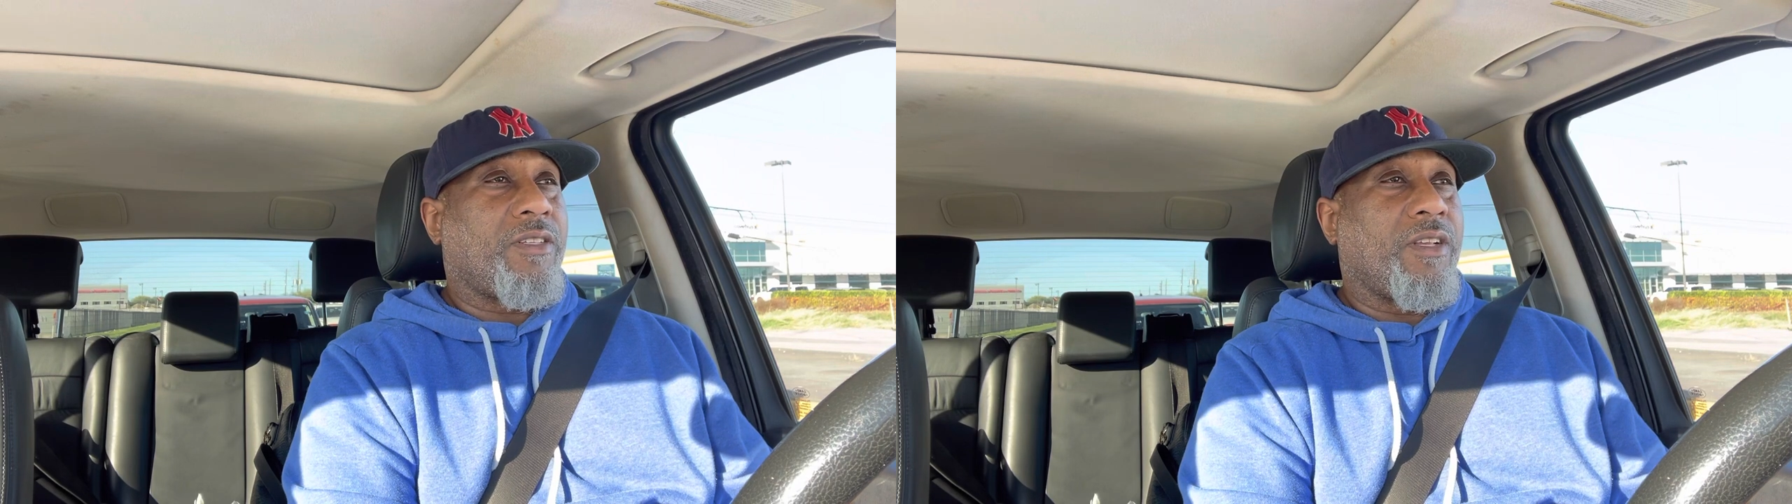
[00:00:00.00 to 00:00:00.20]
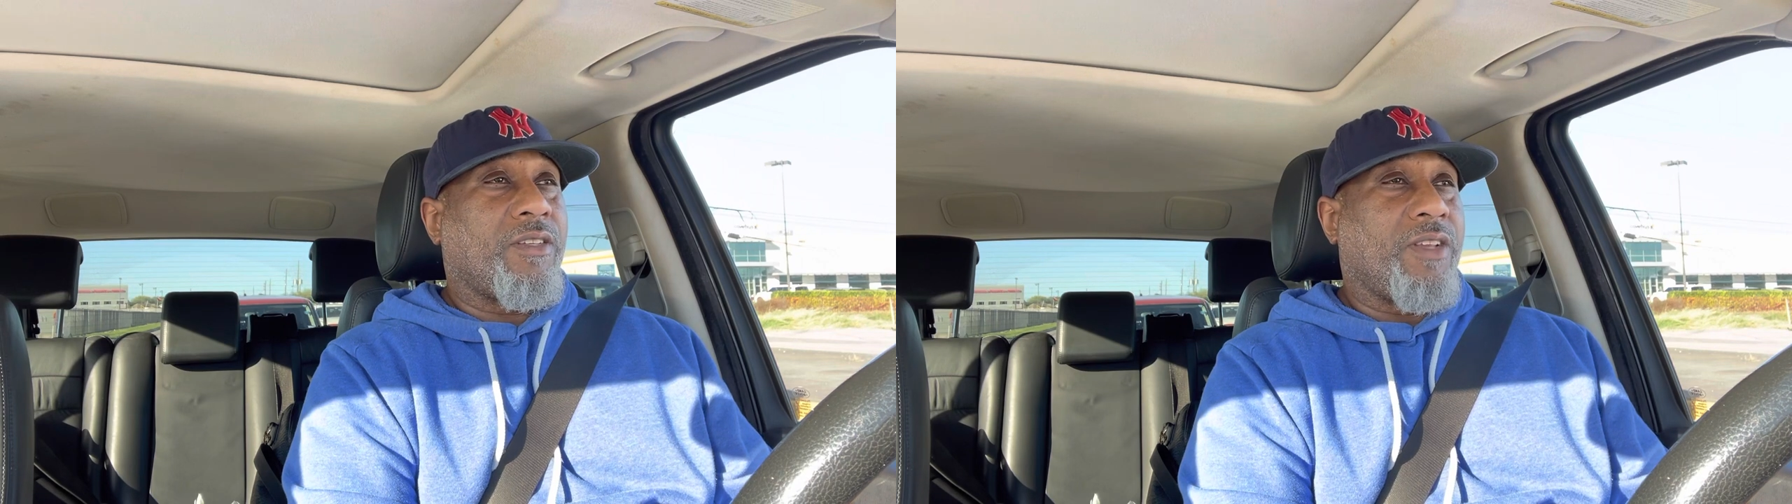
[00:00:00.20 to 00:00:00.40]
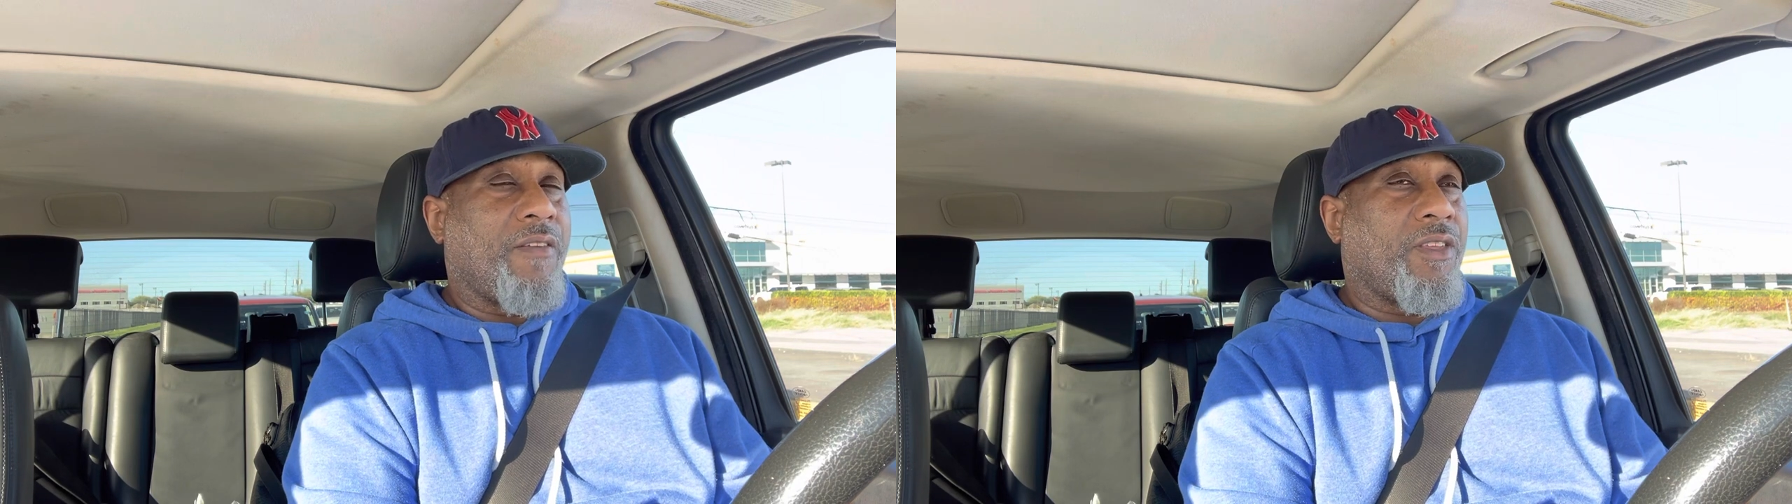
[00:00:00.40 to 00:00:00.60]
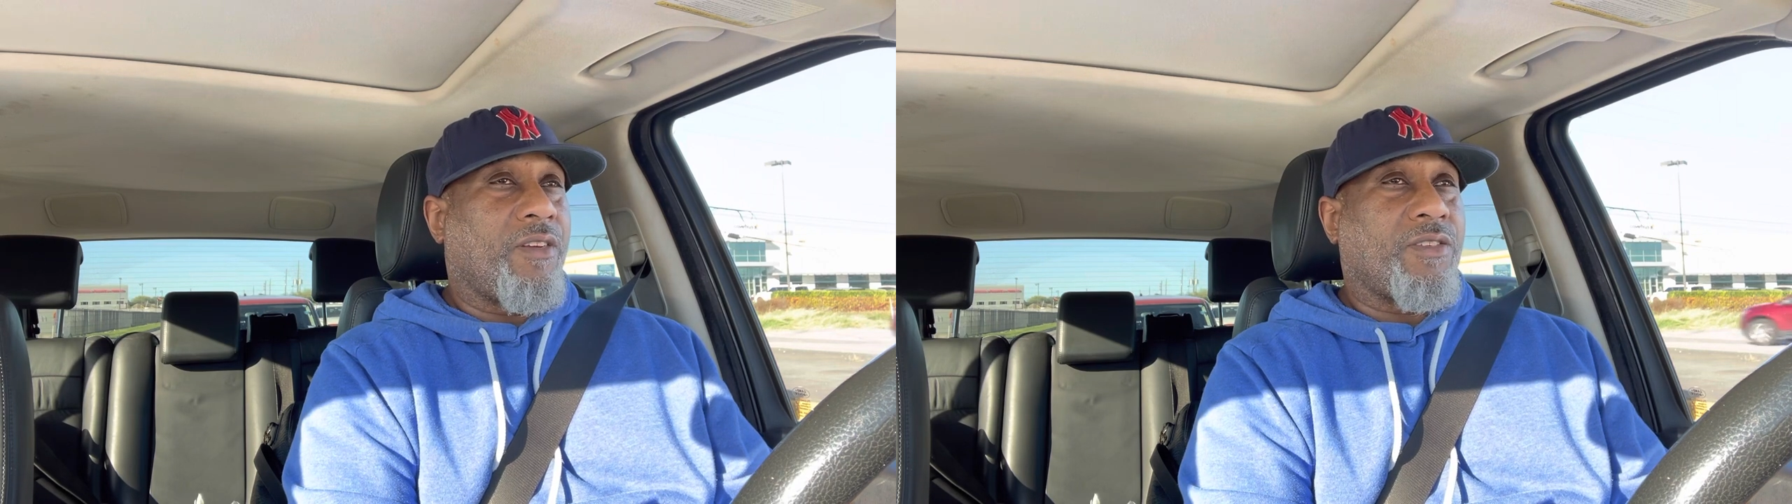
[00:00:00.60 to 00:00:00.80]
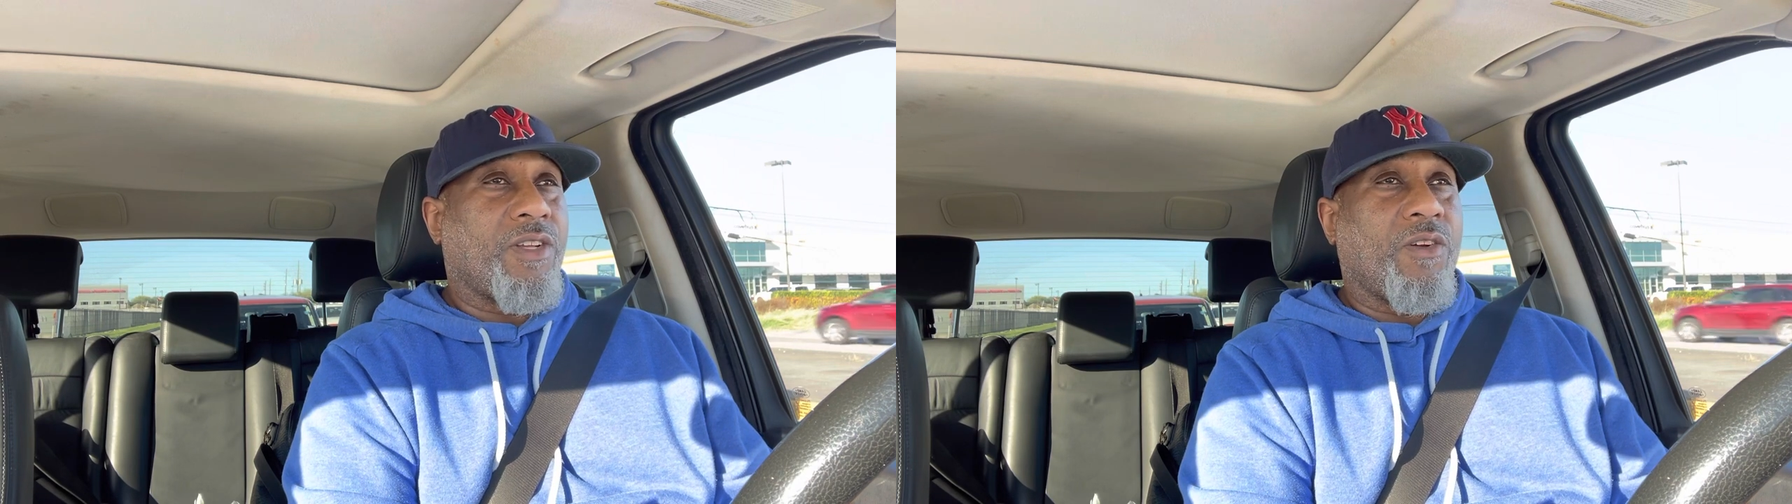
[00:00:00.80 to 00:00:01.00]
uh, seven
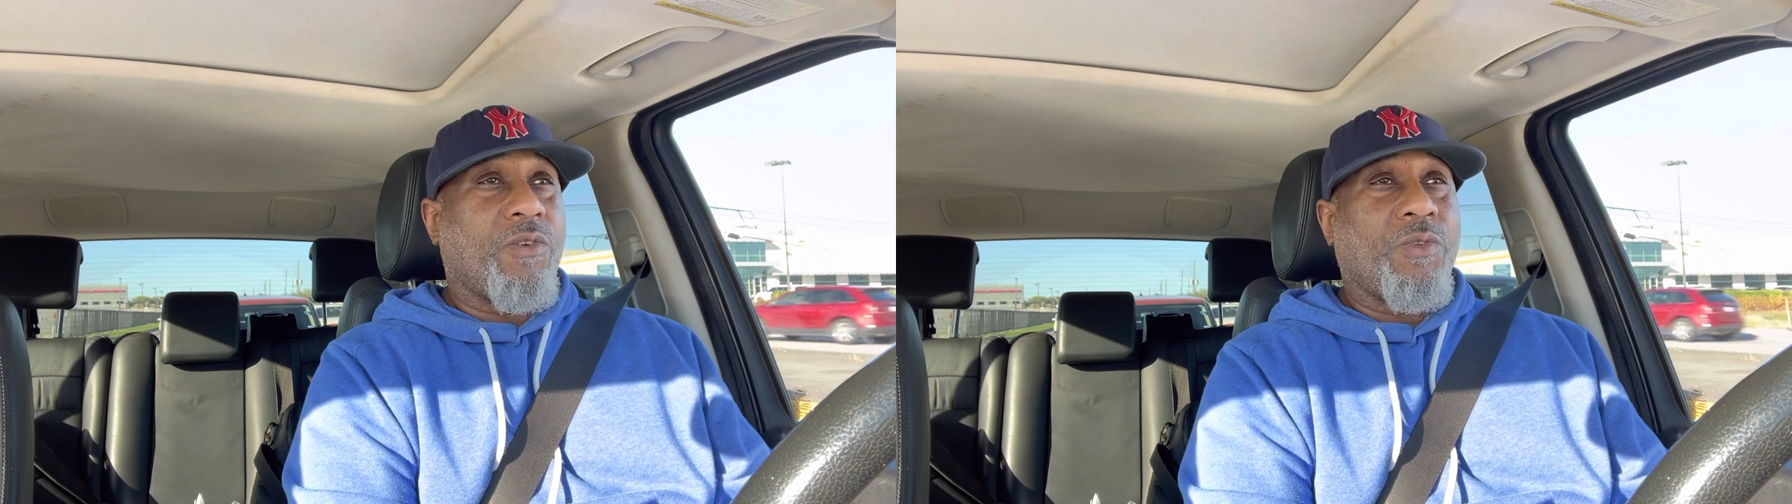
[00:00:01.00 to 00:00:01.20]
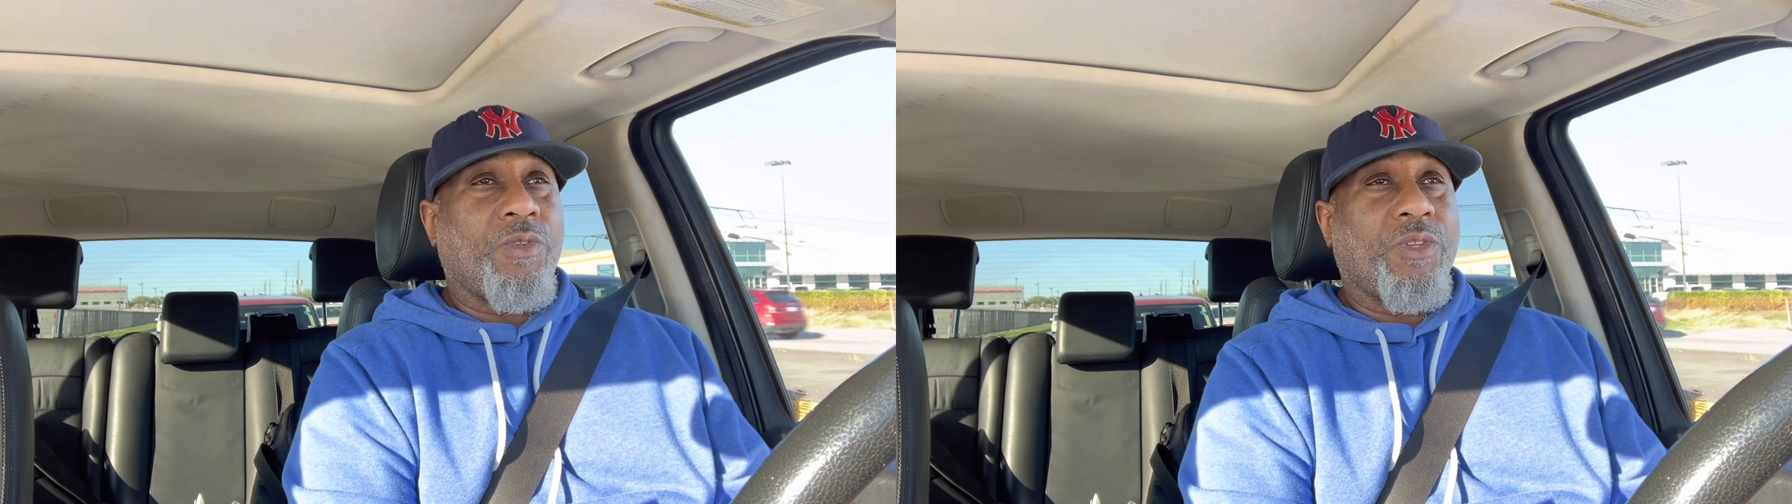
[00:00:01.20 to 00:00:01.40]
years old,